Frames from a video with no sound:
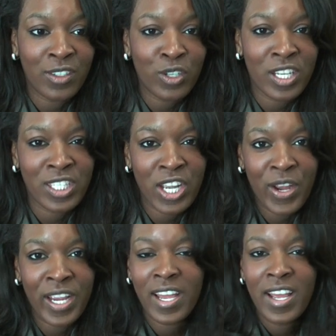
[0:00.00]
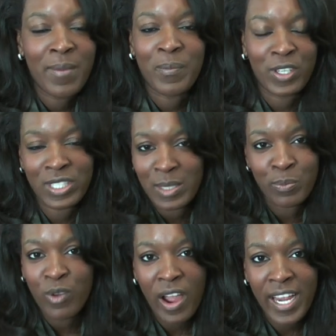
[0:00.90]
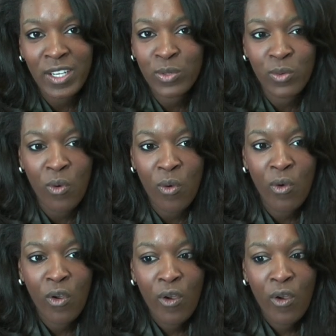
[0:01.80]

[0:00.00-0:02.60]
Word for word: not necessarily because it's bright or